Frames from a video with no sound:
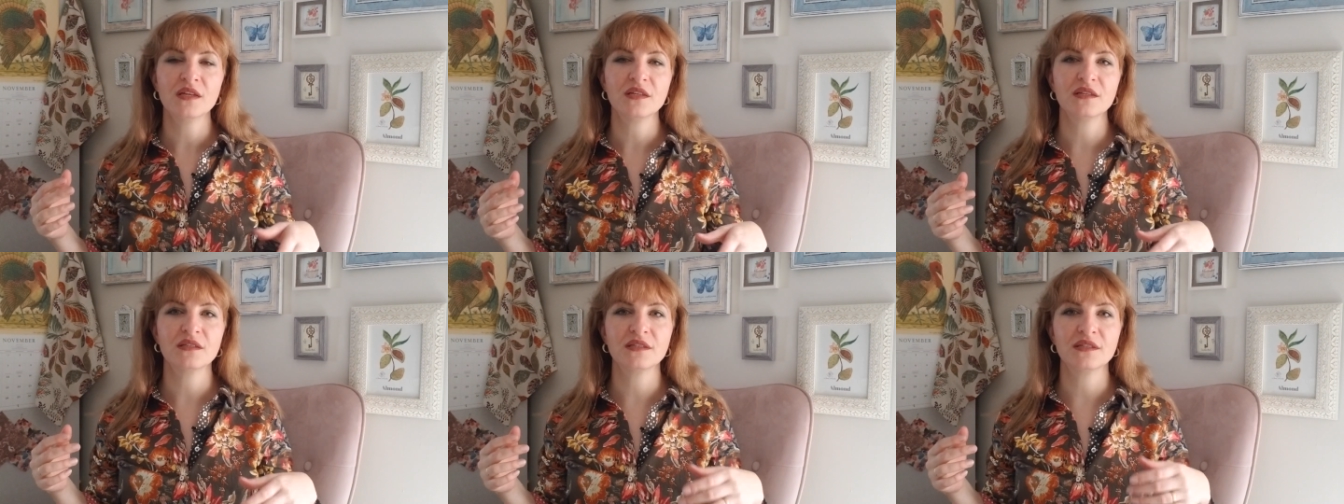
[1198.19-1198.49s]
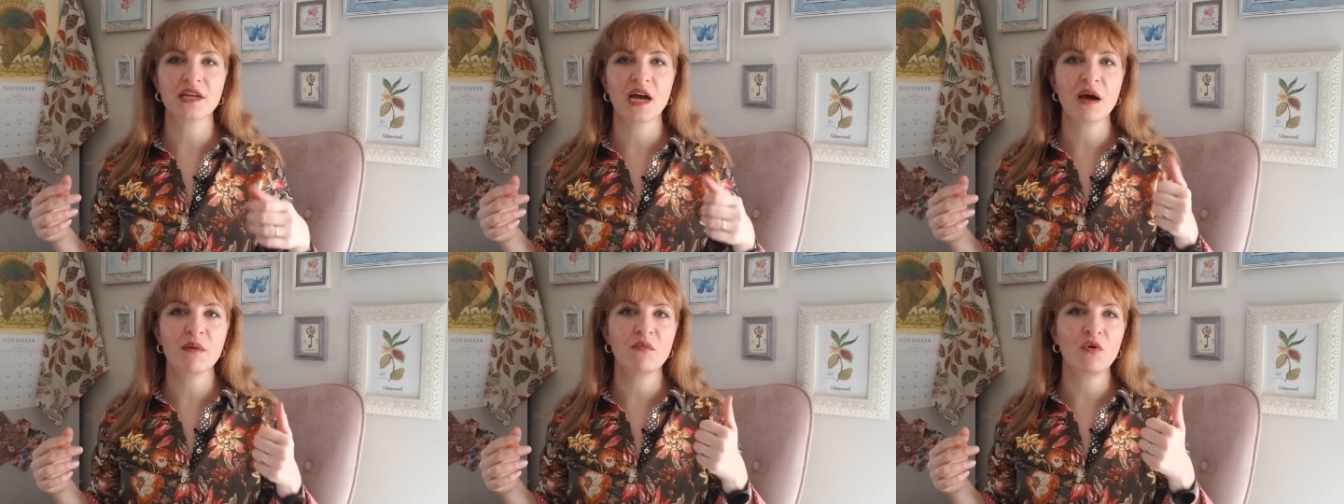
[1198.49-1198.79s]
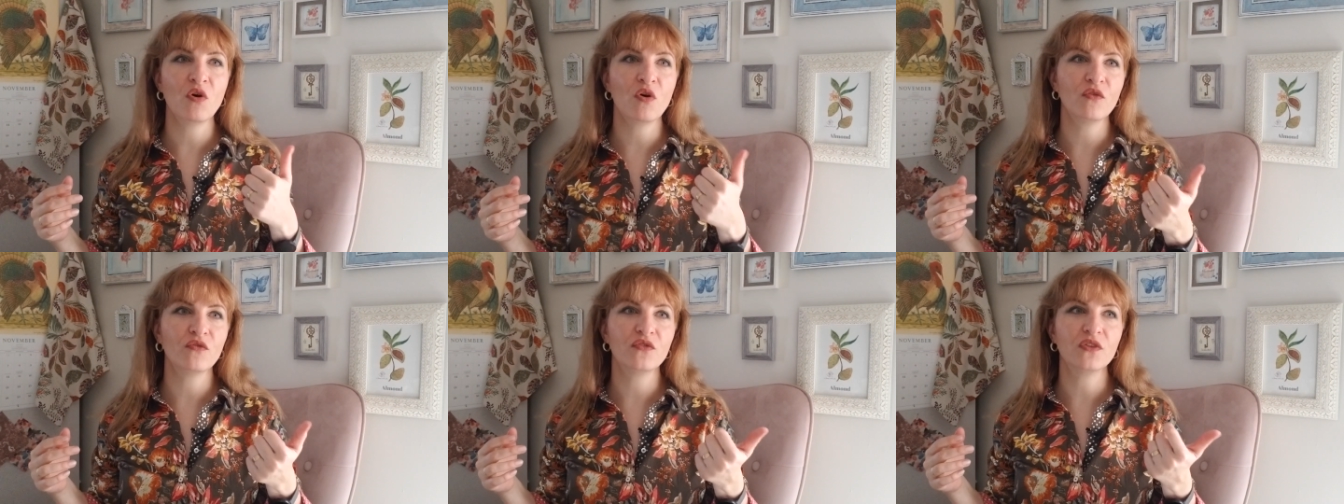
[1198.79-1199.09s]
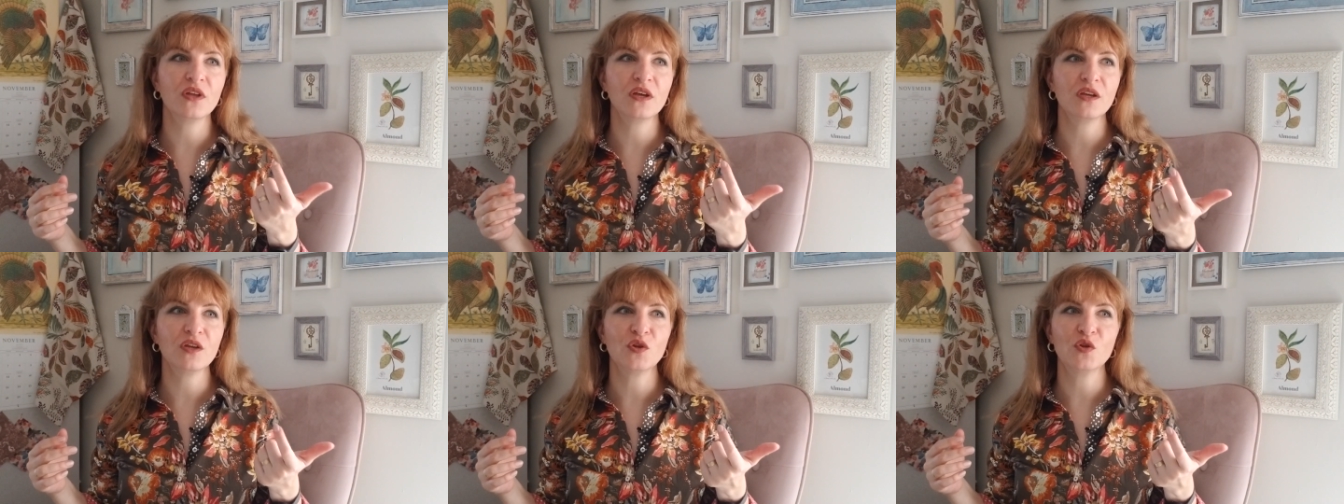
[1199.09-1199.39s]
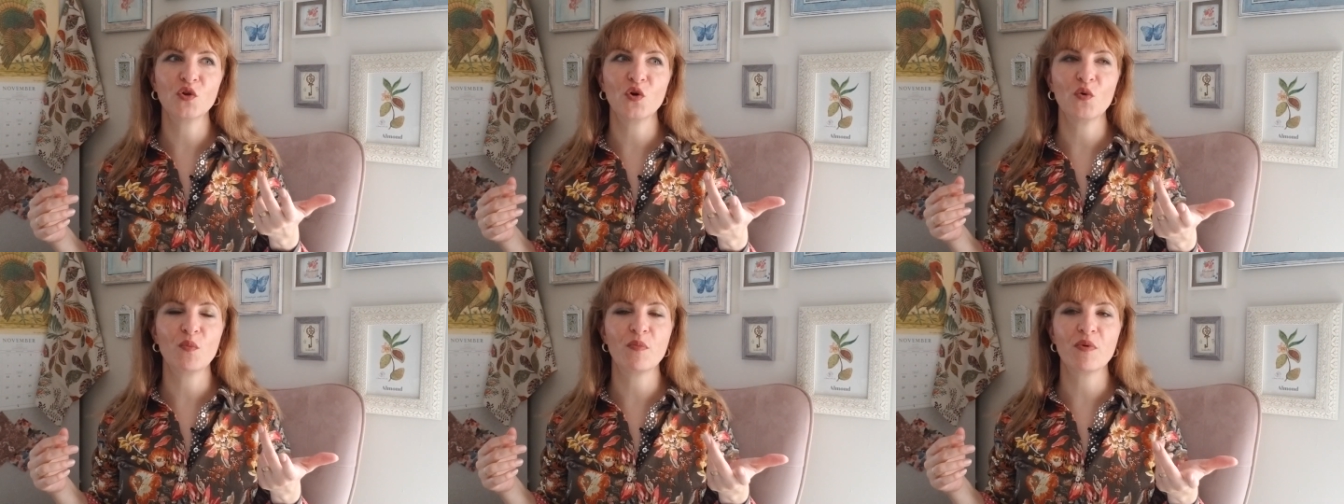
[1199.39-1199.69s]
some of
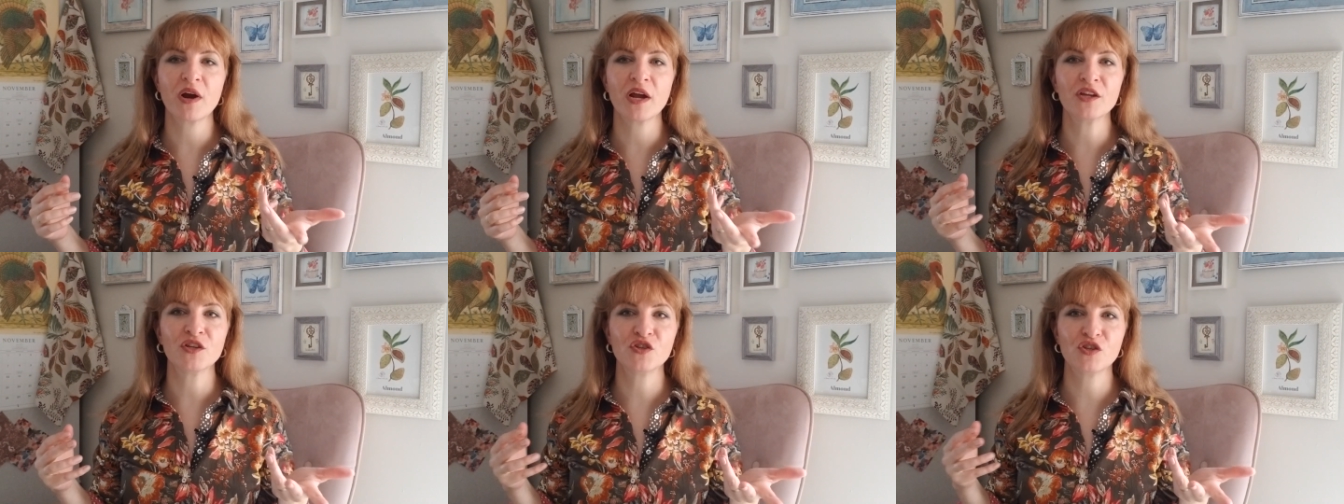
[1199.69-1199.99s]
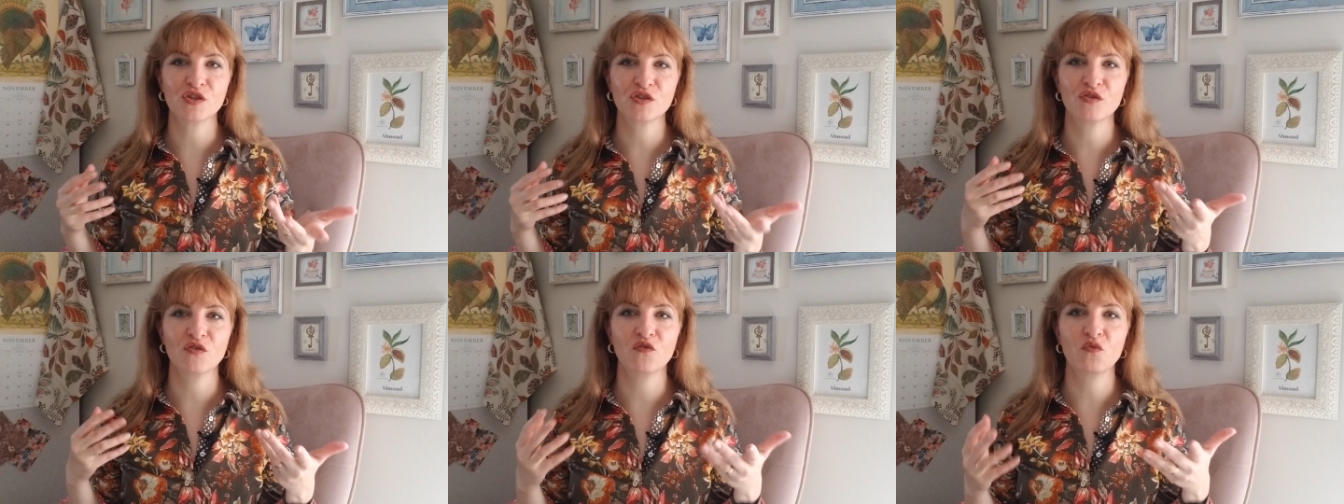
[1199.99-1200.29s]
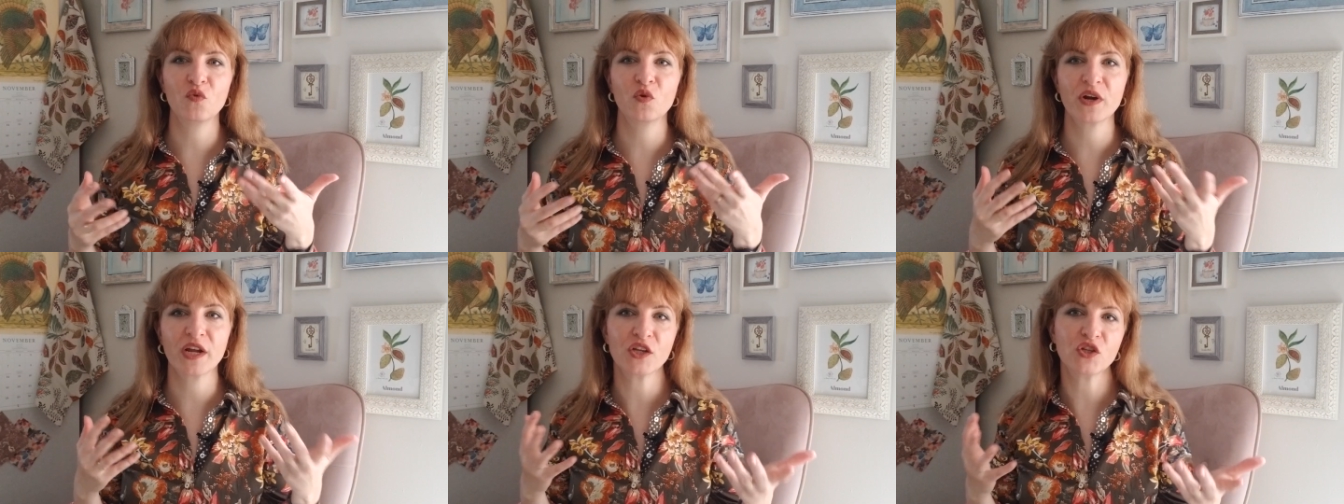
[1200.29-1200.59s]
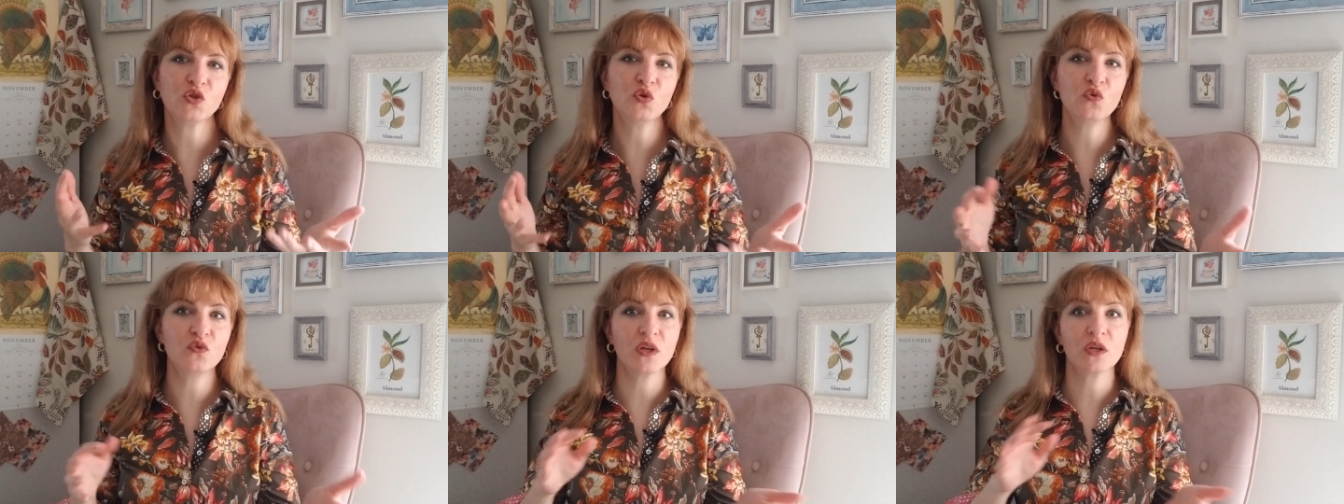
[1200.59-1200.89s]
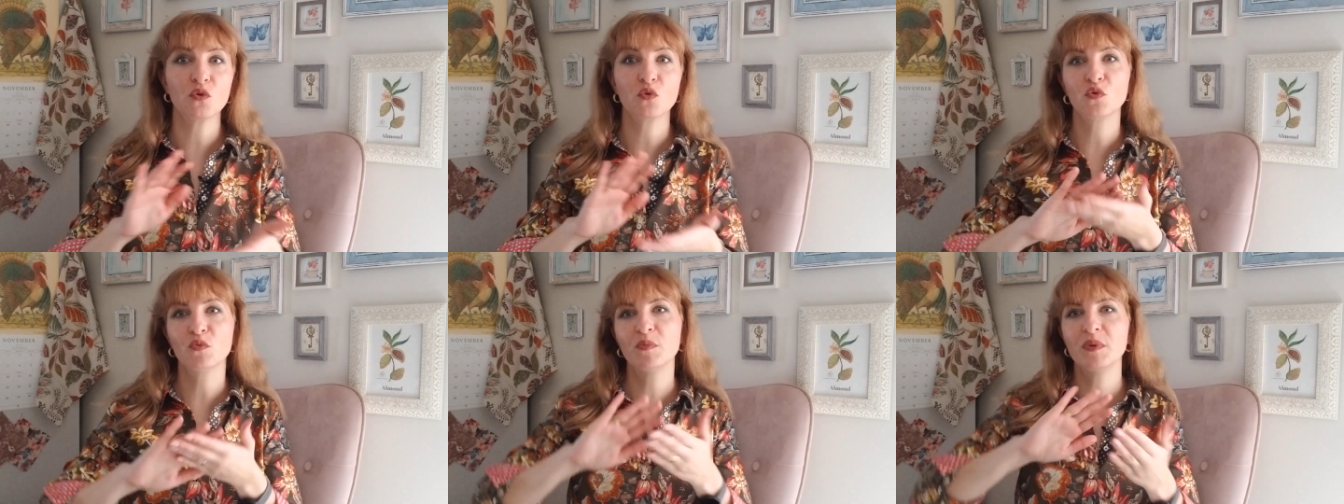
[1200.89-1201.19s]
the branches of what I do
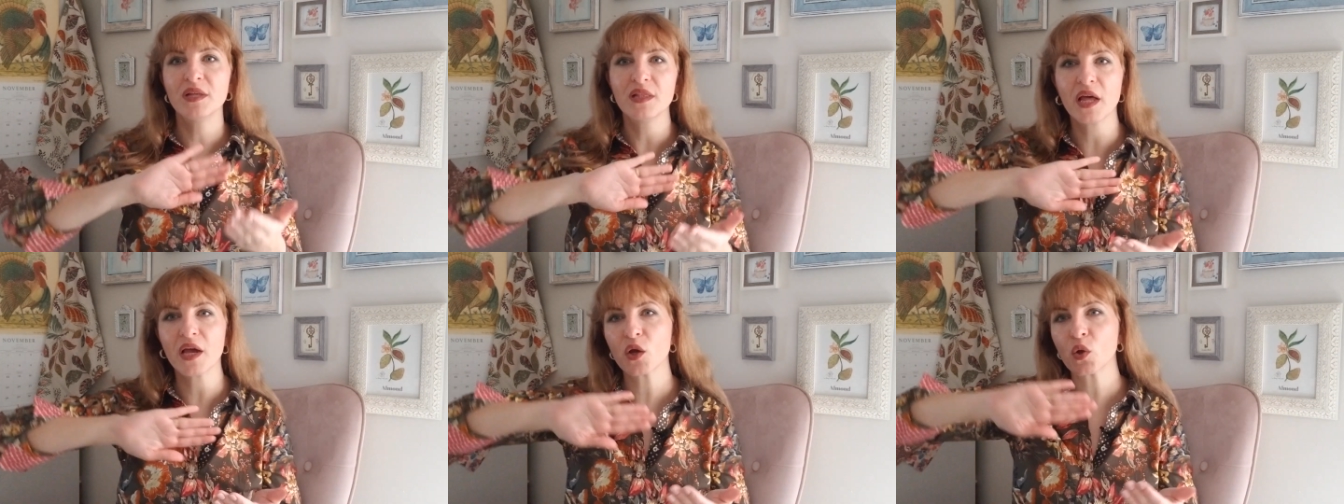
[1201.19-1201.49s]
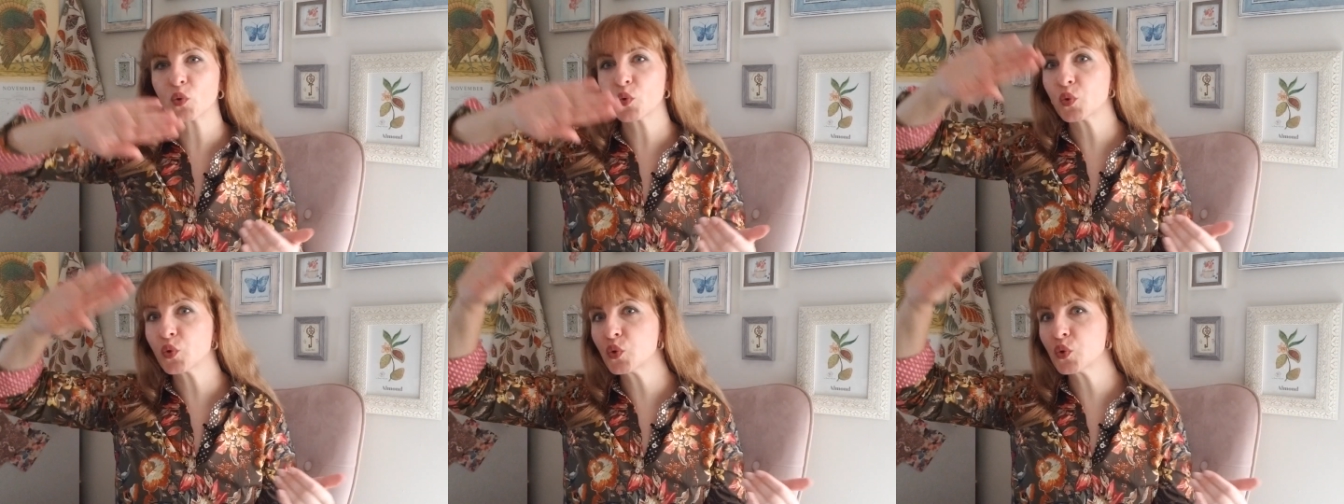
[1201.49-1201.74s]
that will be like